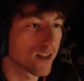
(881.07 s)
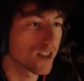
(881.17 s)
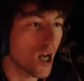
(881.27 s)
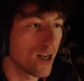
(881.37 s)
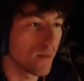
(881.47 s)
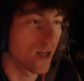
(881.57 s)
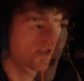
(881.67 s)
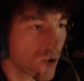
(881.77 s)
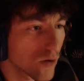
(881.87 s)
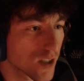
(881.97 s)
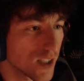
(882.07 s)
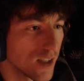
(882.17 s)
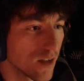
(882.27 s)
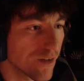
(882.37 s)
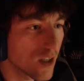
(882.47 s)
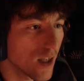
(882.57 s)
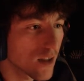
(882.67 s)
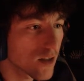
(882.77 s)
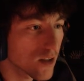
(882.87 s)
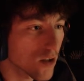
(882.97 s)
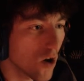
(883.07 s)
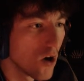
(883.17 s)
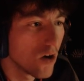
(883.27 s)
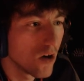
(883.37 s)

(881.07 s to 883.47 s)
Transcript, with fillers: This guy, man. I don't see anything yet. This is... all.